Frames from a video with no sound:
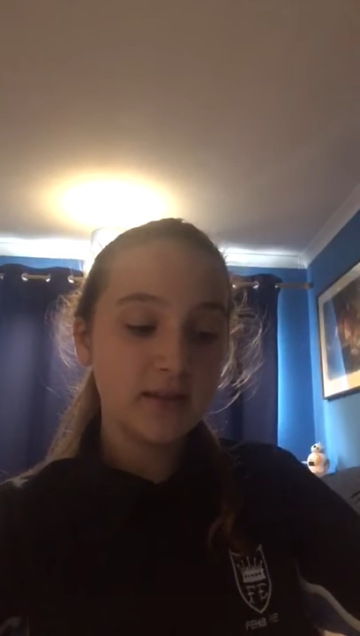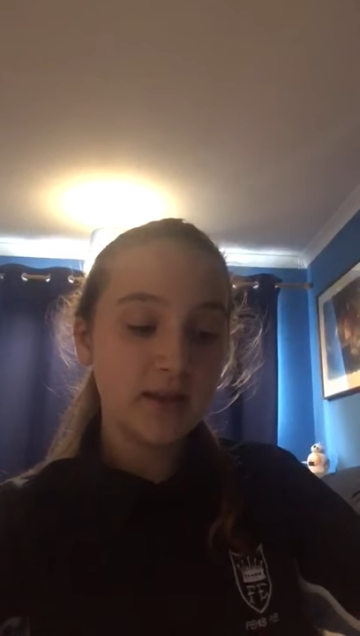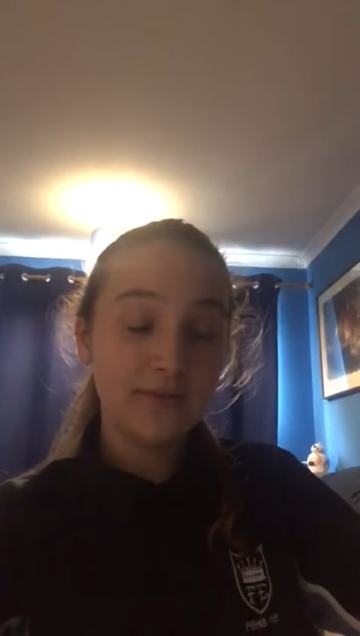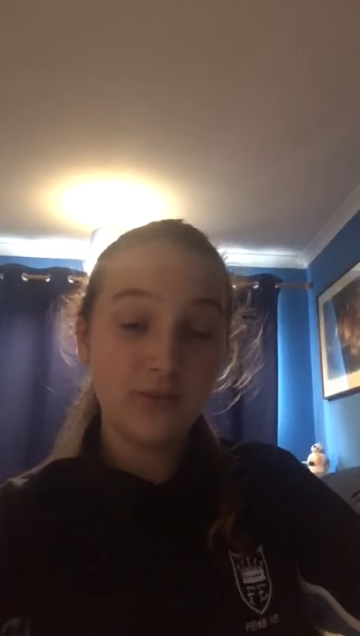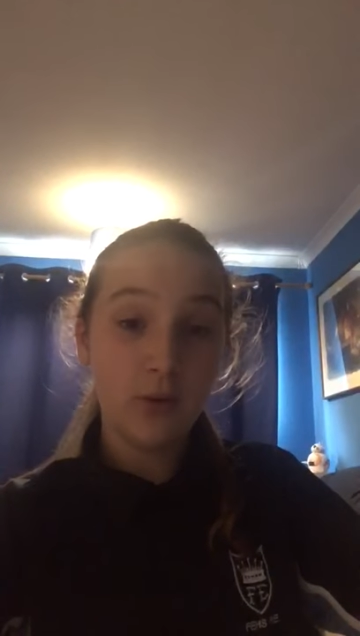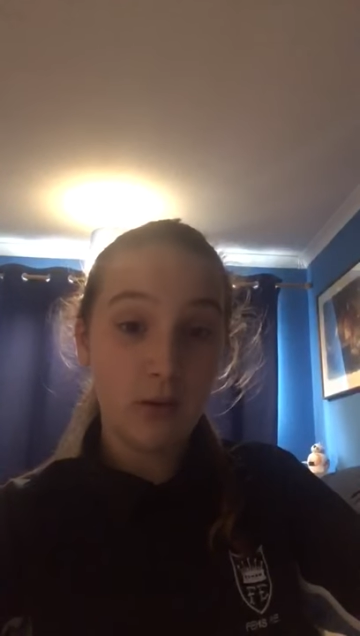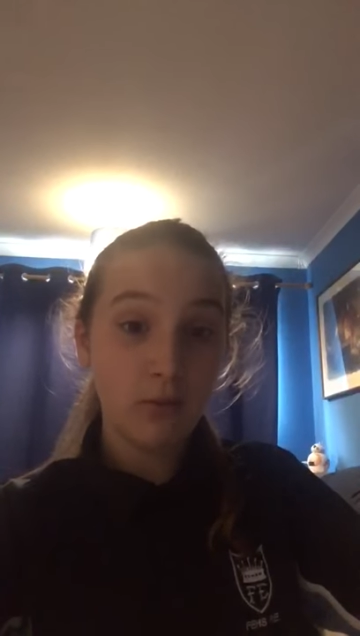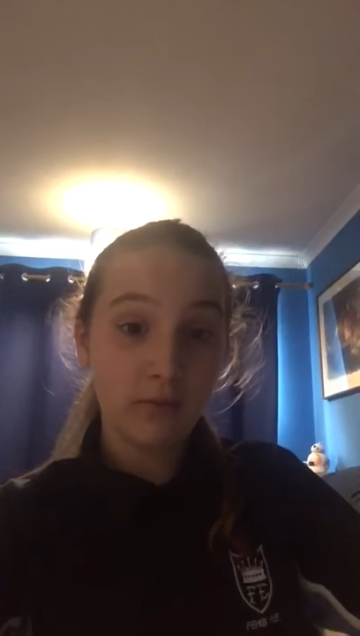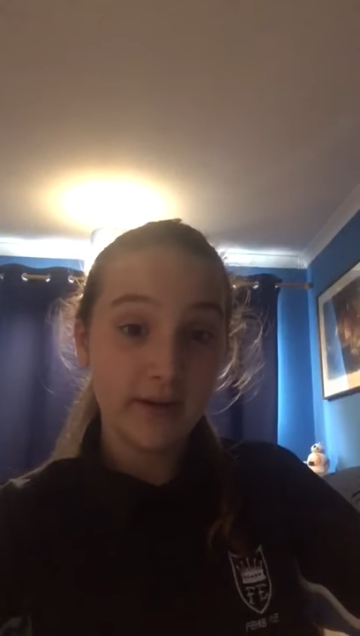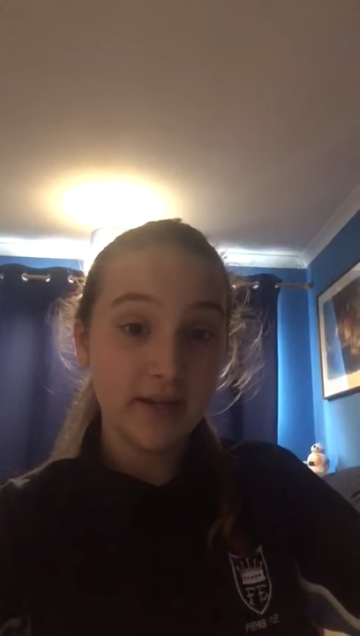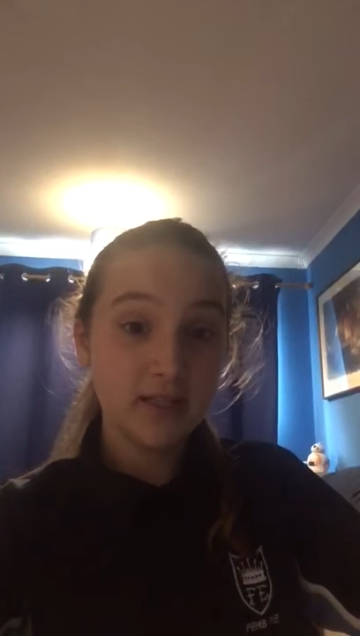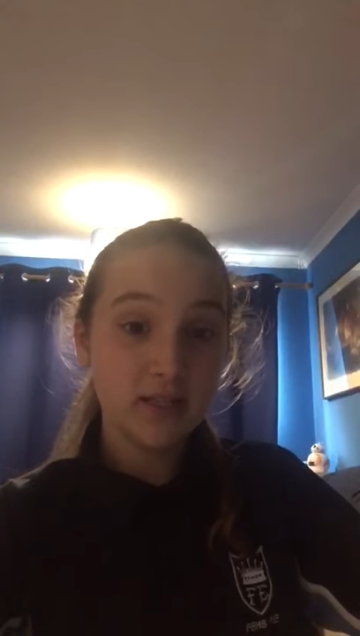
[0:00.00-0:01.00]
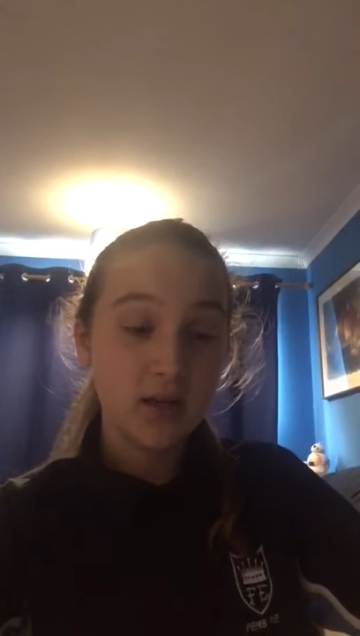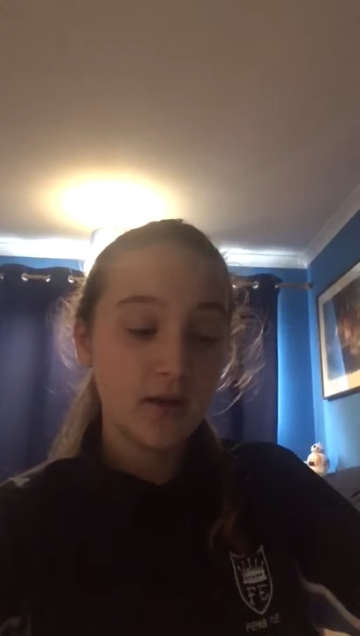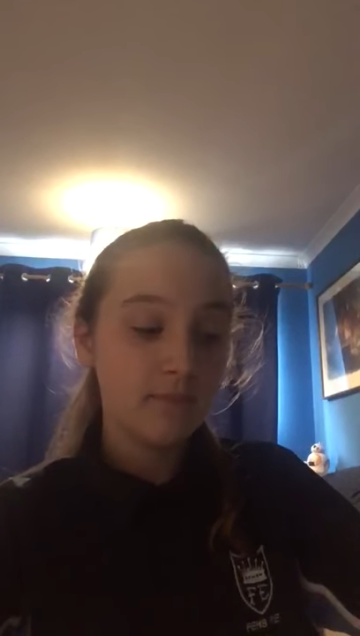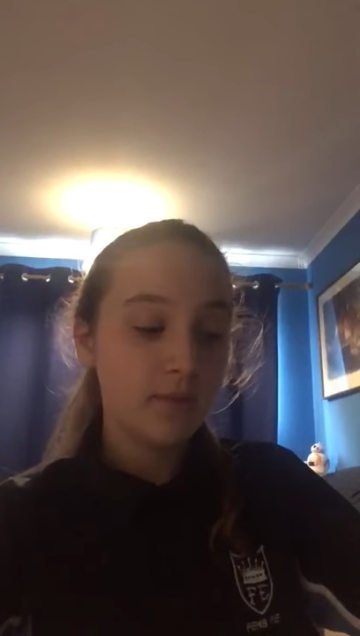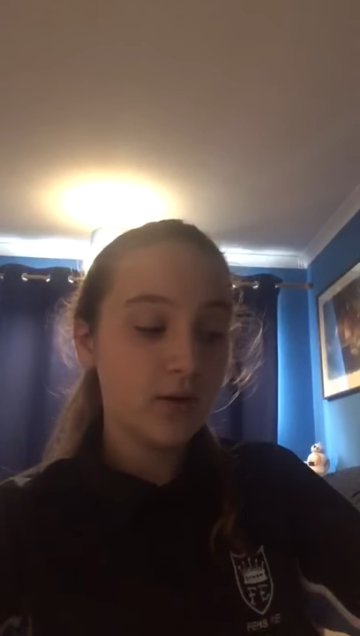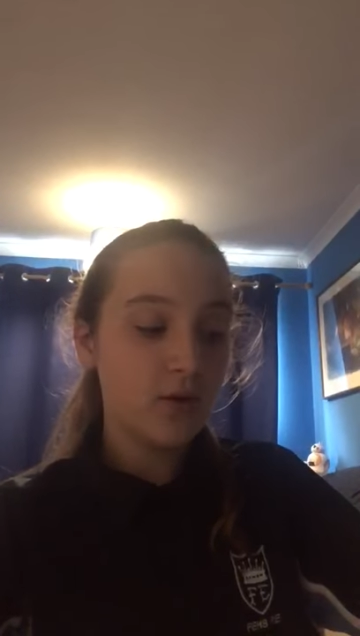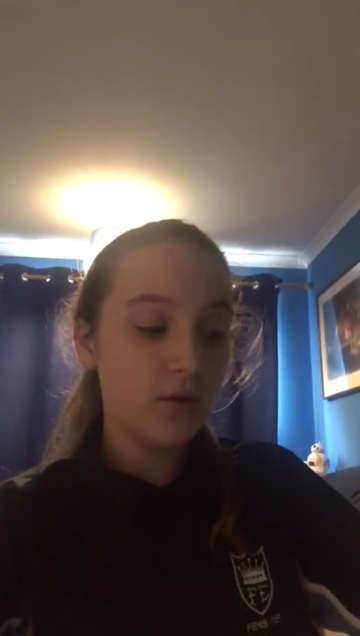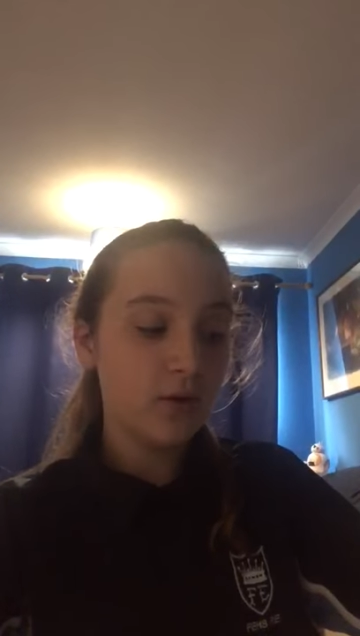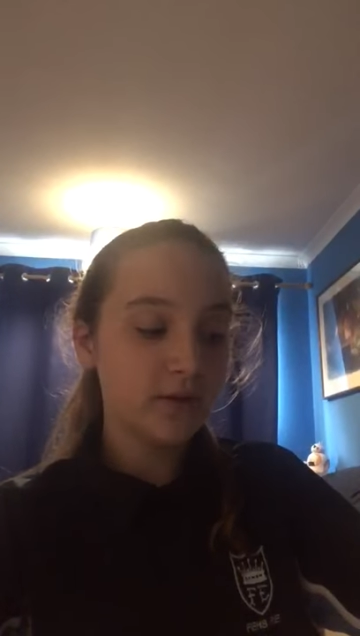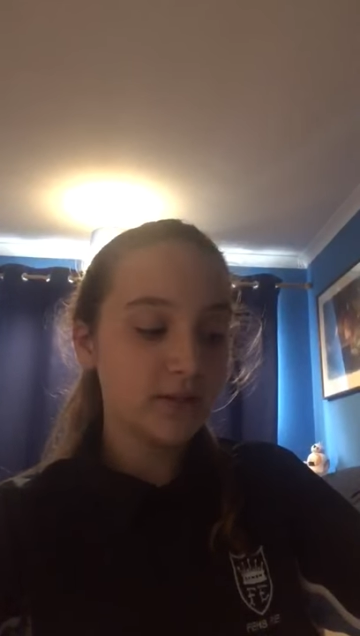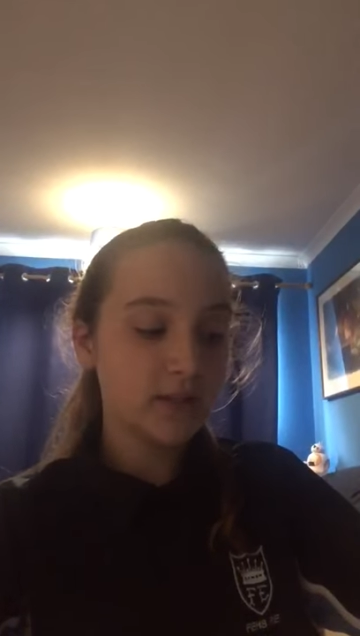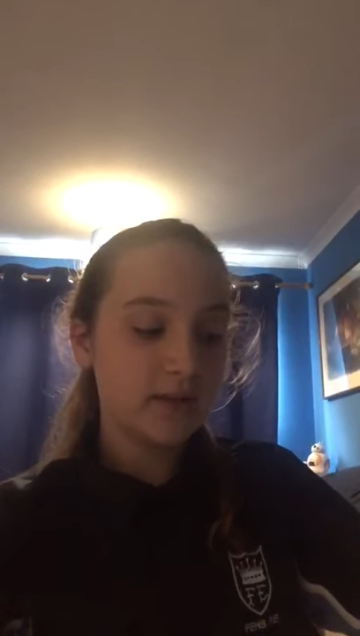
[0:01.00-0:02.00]
if you are worried
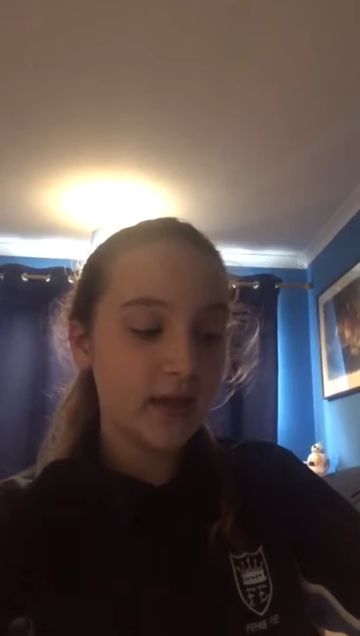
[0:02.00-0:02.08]
because